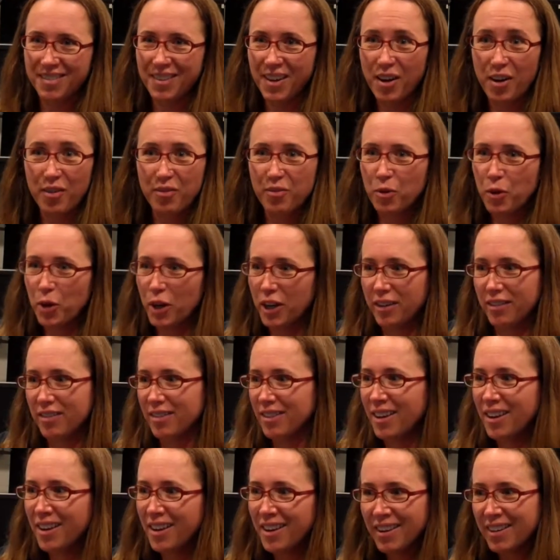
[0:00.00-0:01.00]
avoid,
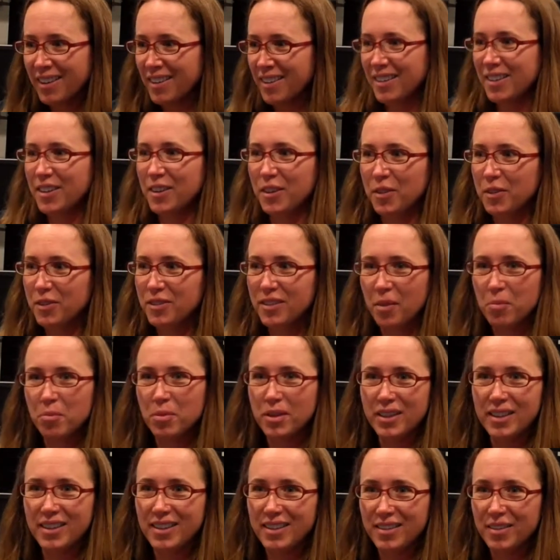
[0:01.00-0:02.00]
you know,
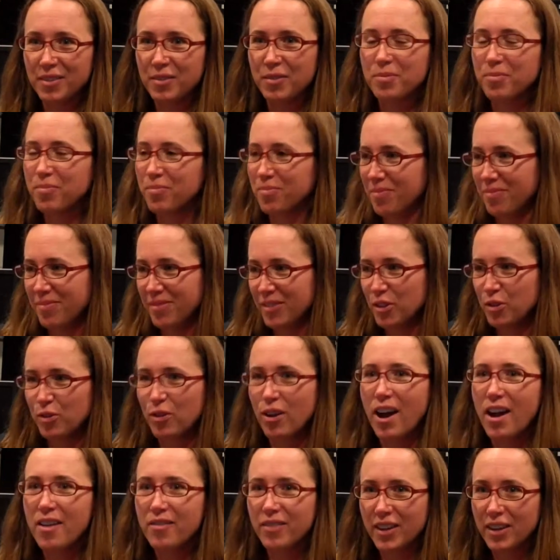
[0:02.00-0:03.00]
somebody
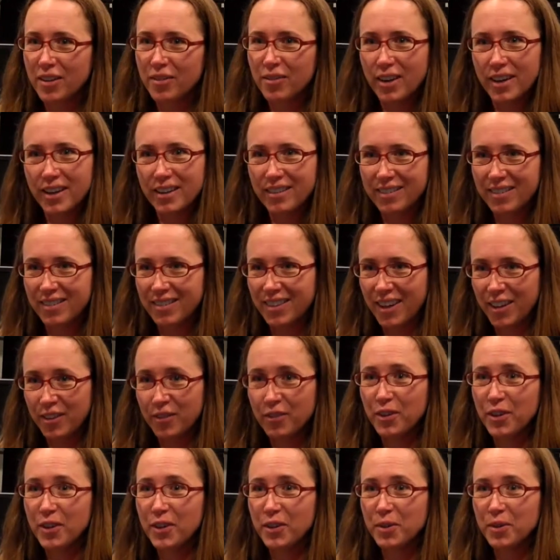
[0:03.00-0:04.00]
driving right
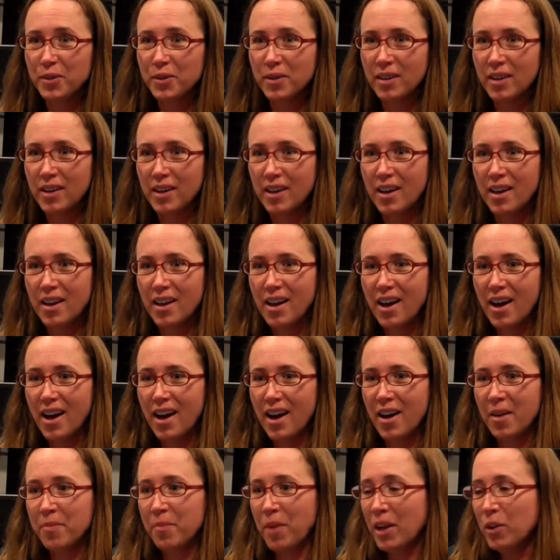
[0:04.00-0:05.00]
into you.
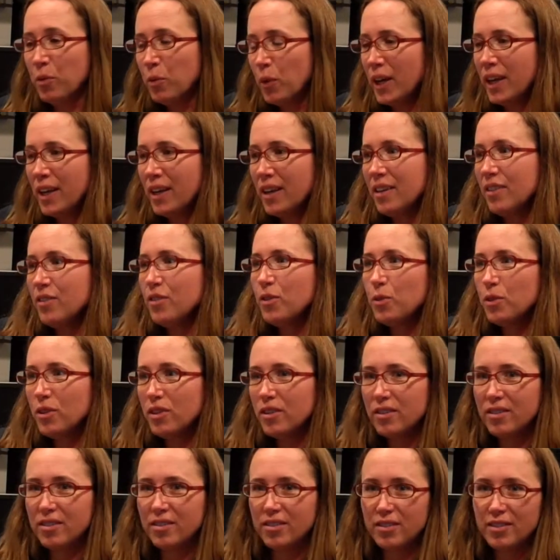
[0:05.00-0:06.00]
And we do
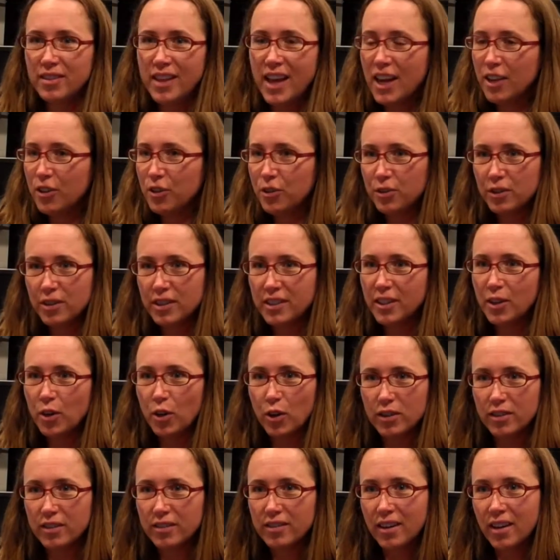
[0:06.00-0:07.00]
this naturally
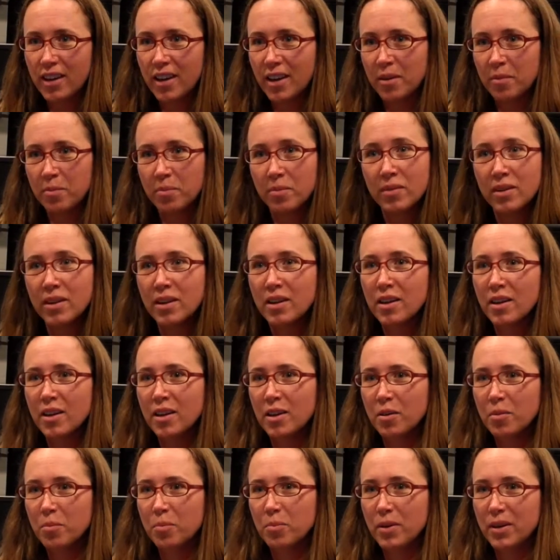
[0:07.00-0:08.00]
all the time,
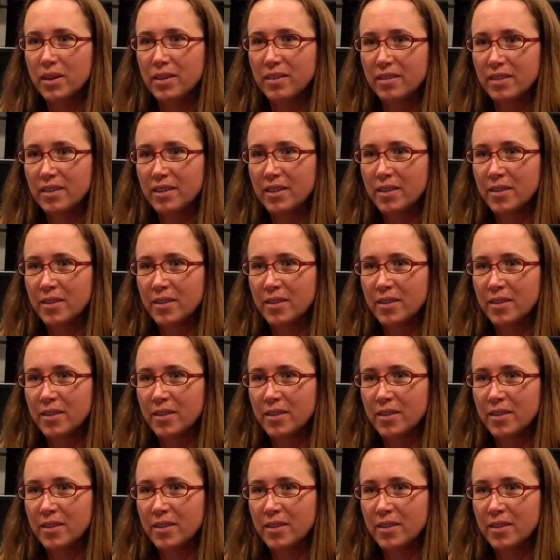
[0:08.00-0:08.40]
but